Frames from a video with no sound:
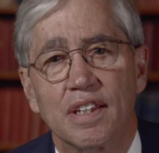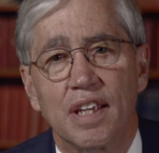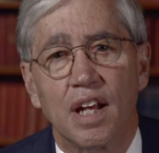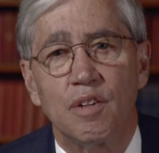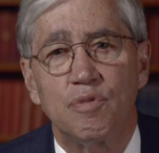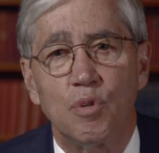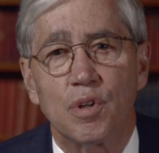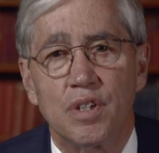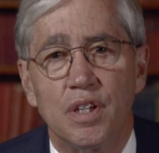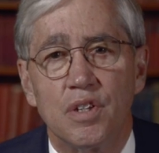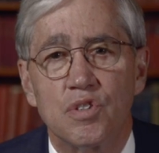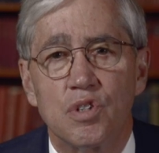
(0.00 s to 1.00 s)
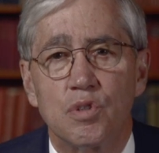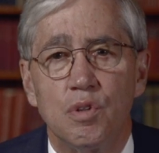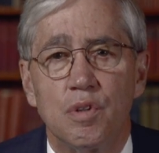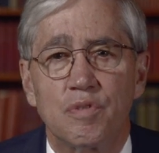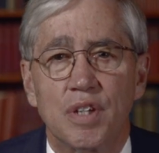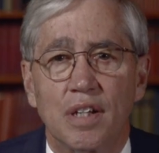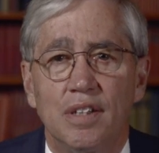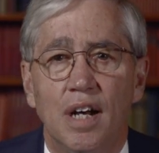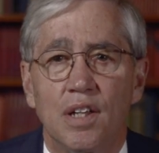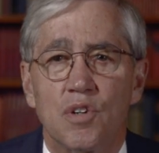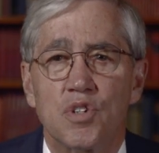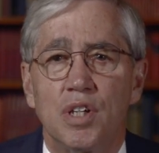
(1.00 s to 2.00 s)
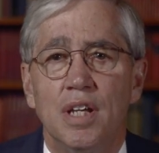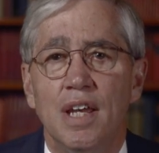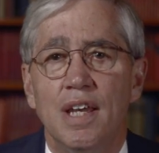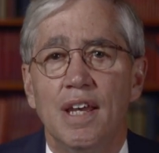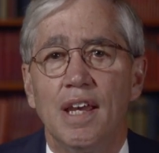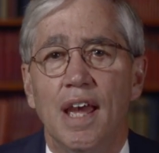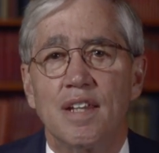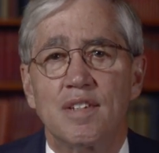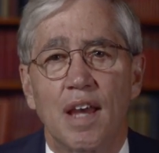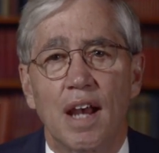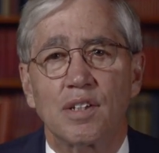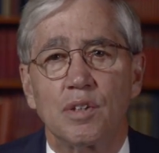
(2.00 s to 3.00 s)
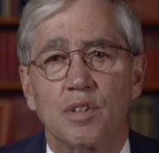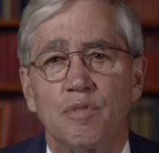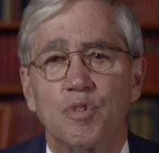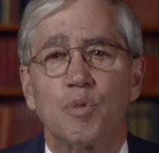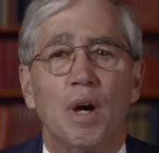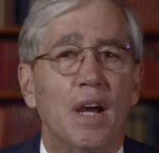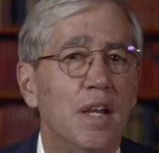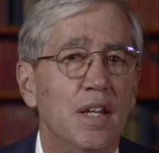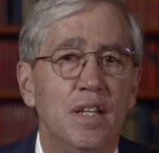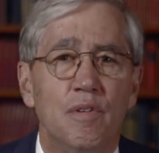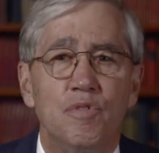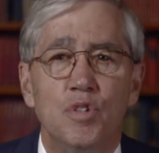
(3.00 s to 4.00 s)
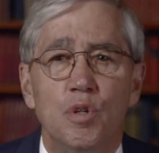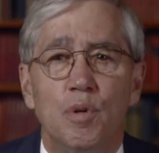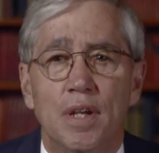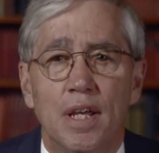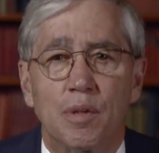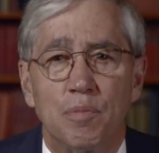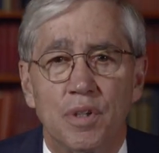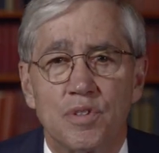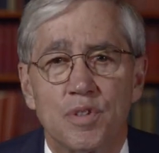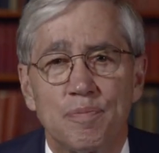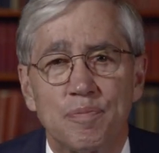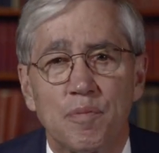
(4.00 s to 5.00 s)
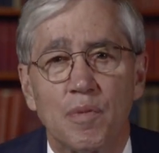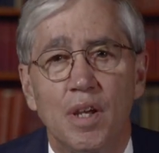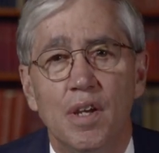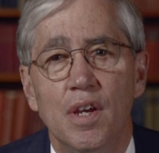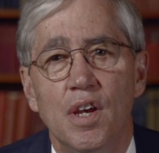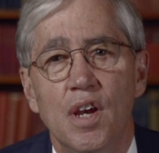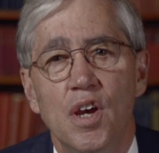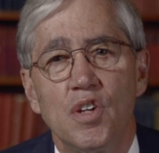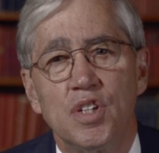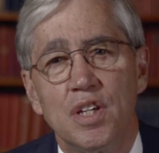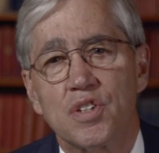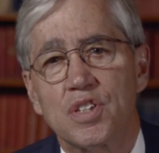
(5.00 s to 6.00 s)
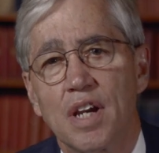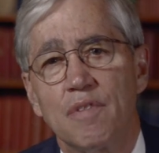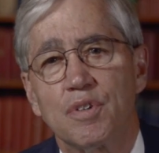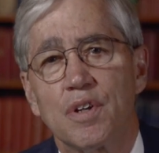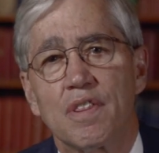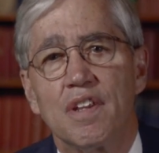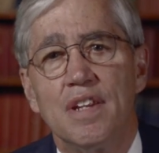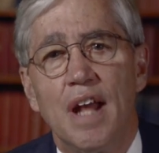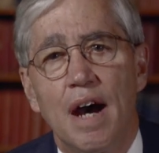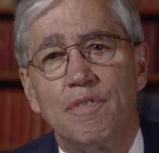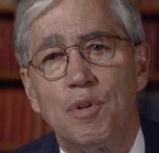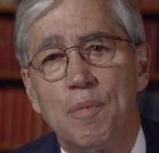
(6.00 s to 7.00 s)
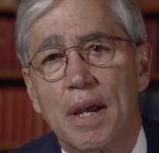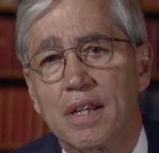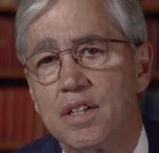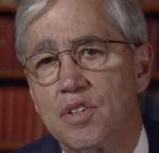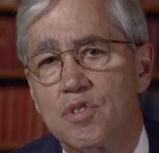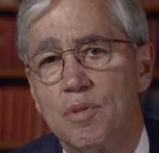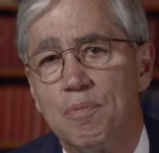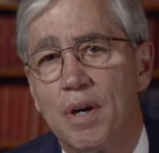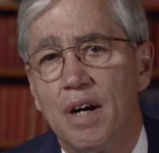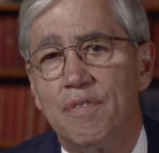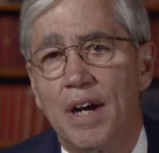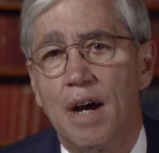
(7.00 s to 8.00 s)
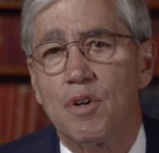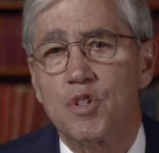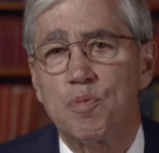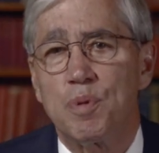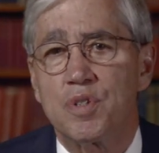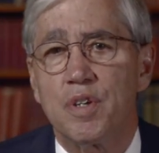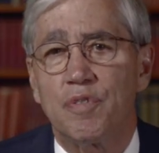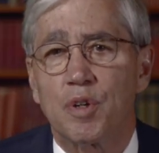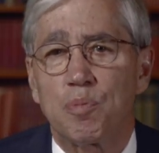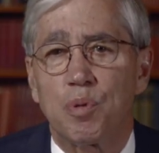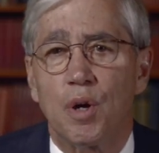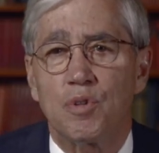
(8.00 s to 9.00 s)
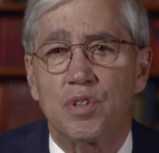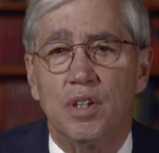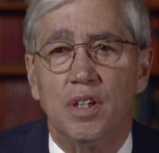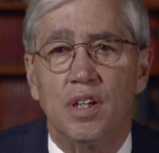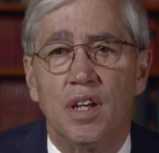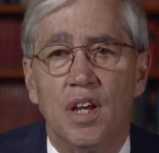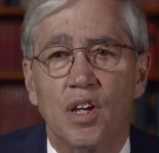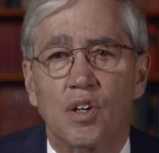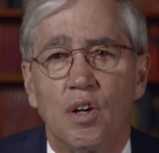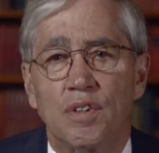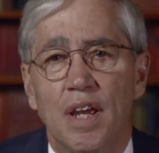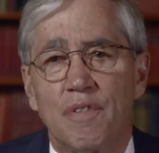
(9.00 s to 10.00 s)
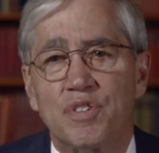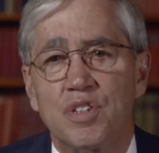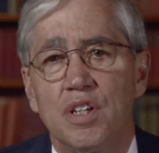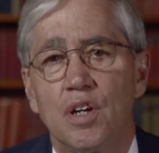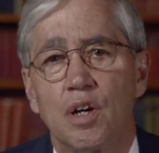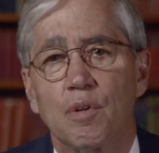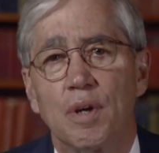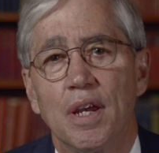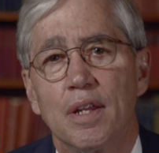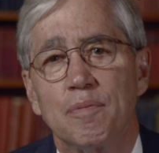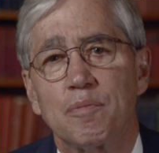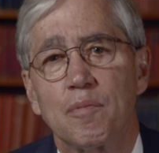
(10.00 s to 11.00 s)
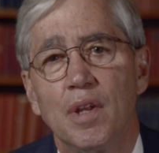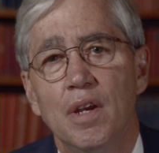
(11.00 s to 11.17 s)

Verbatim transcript: at the California Institute of Technology and tackled a variety of new enigmas. She discovered the novel mechanism of how a specific protein called FcRn